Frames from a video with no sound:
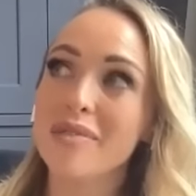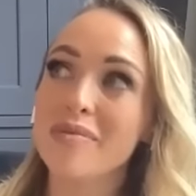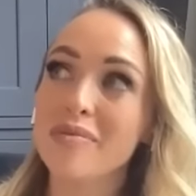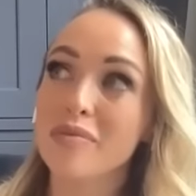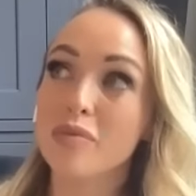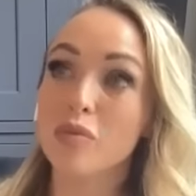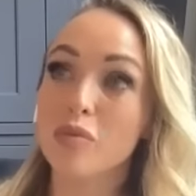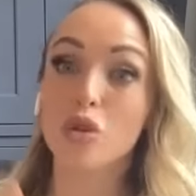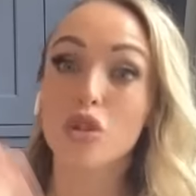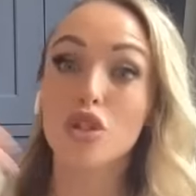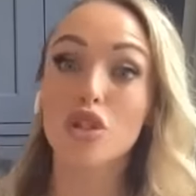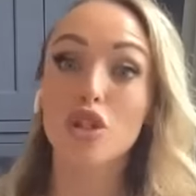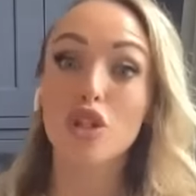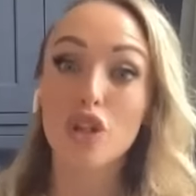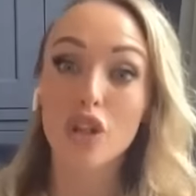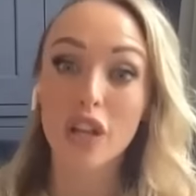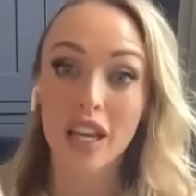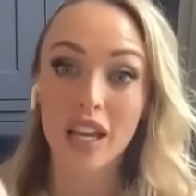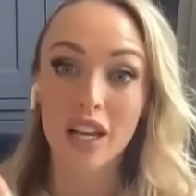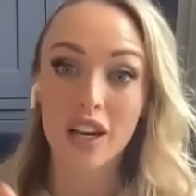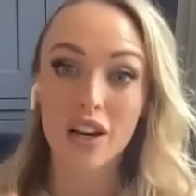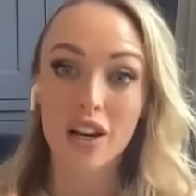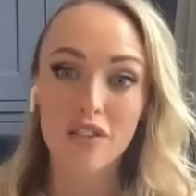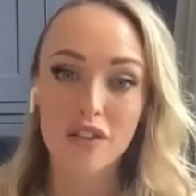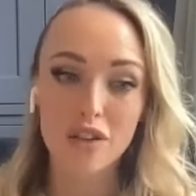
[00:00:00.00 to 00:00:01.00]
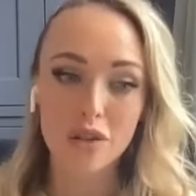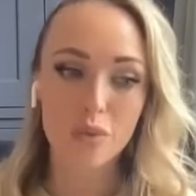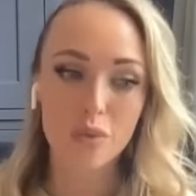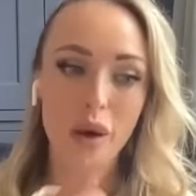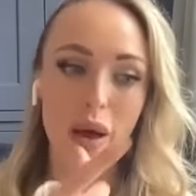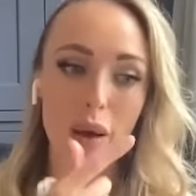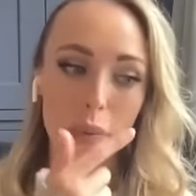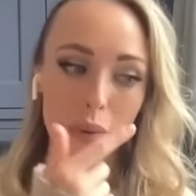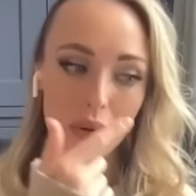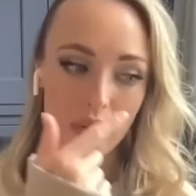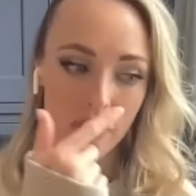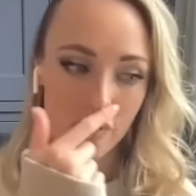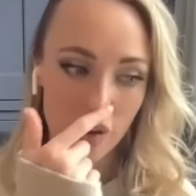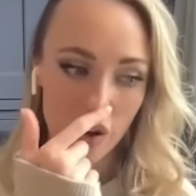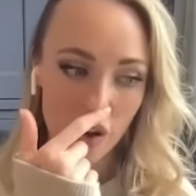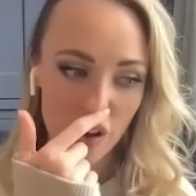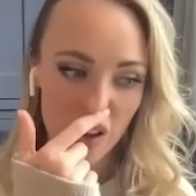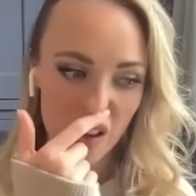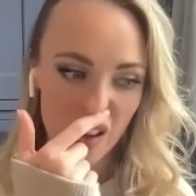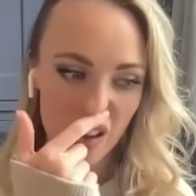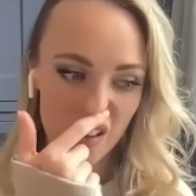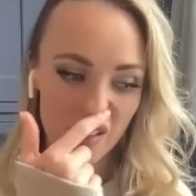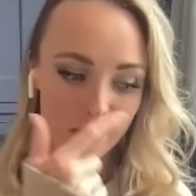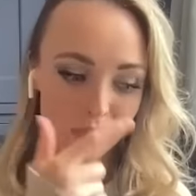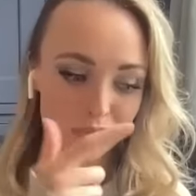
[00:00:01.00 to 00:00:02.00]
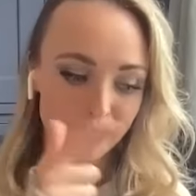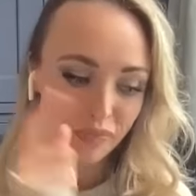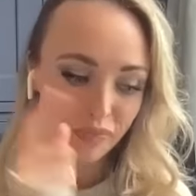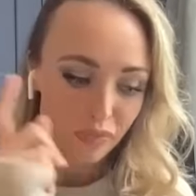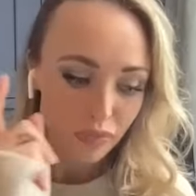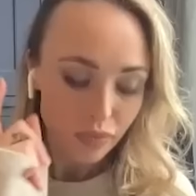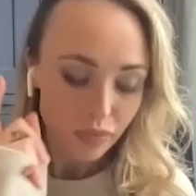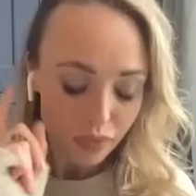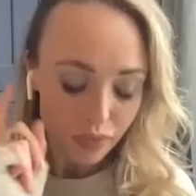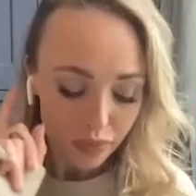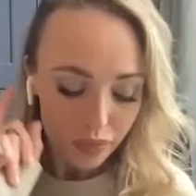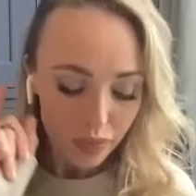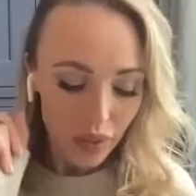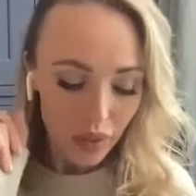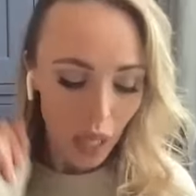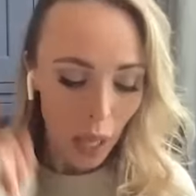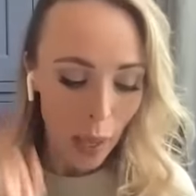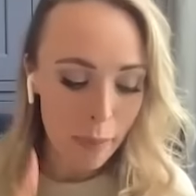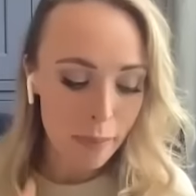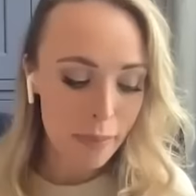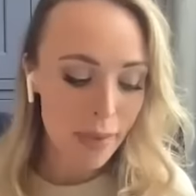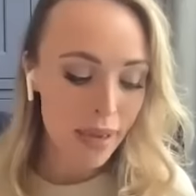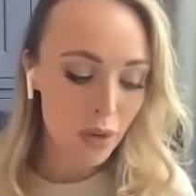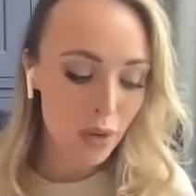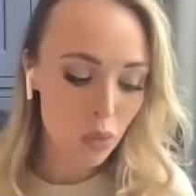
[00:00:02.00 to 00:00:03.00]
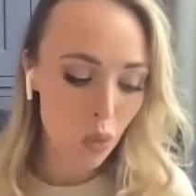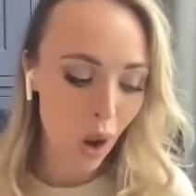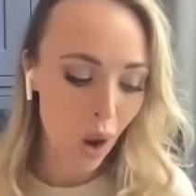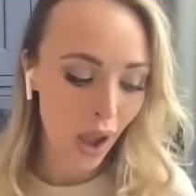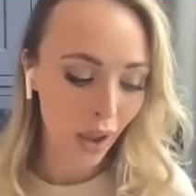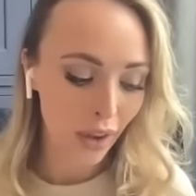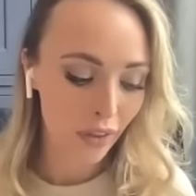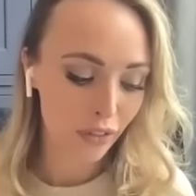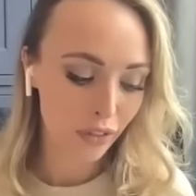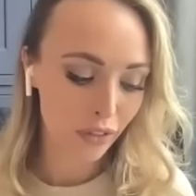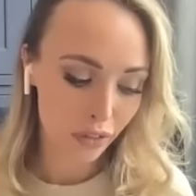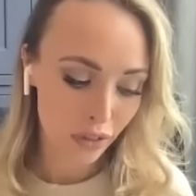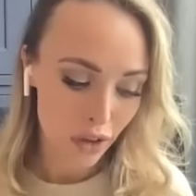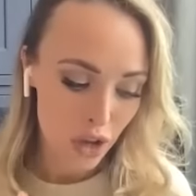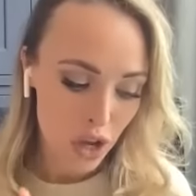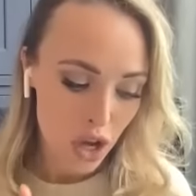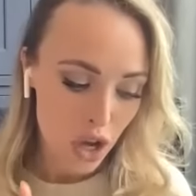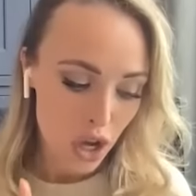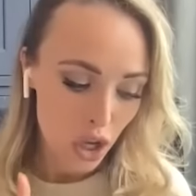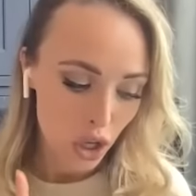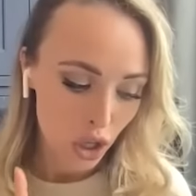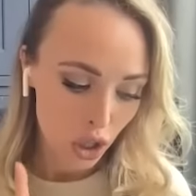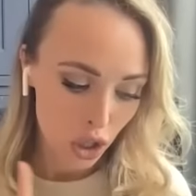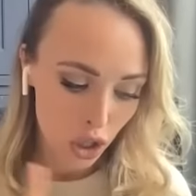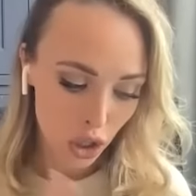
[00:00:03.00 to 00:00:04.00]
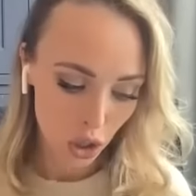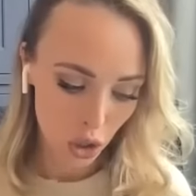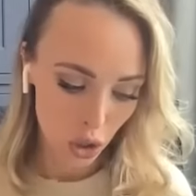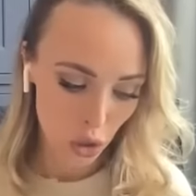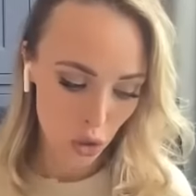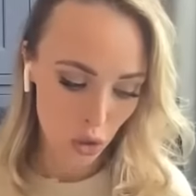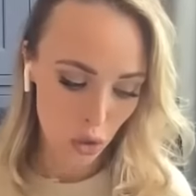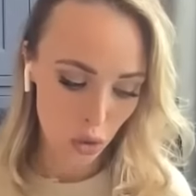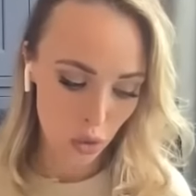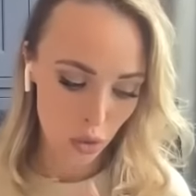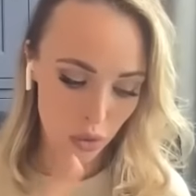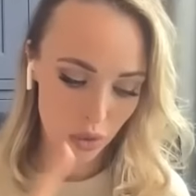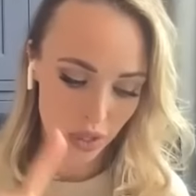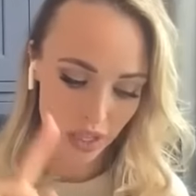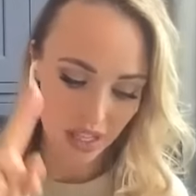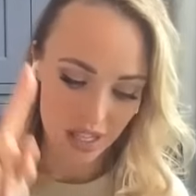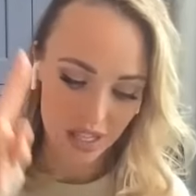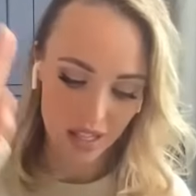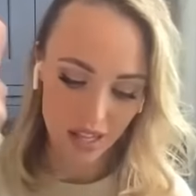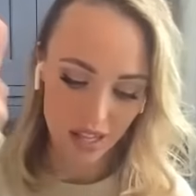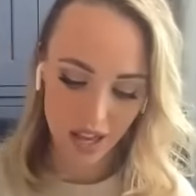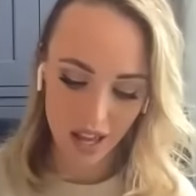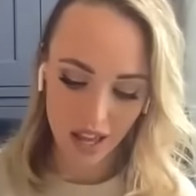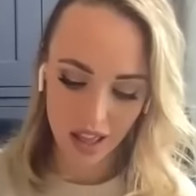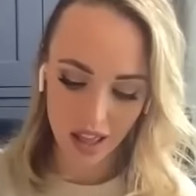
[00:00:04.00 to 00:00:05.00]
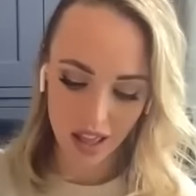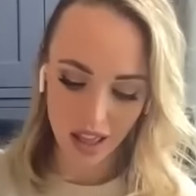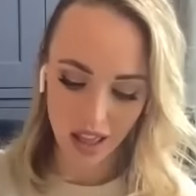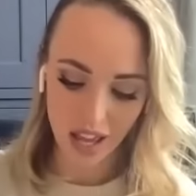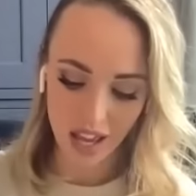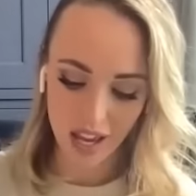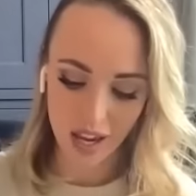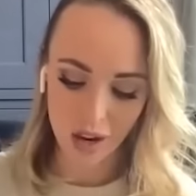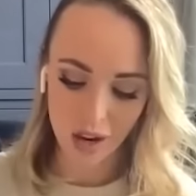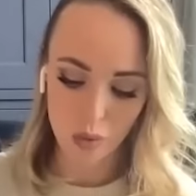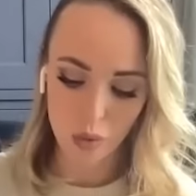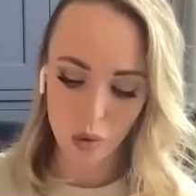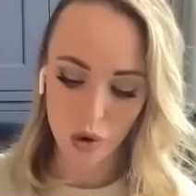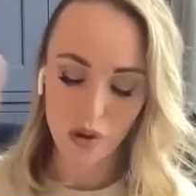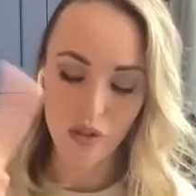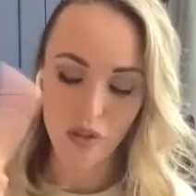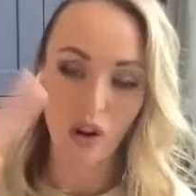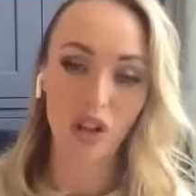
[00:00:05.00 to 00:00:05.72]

was lucky enough as well. We've got um, a midwife who is a, like one of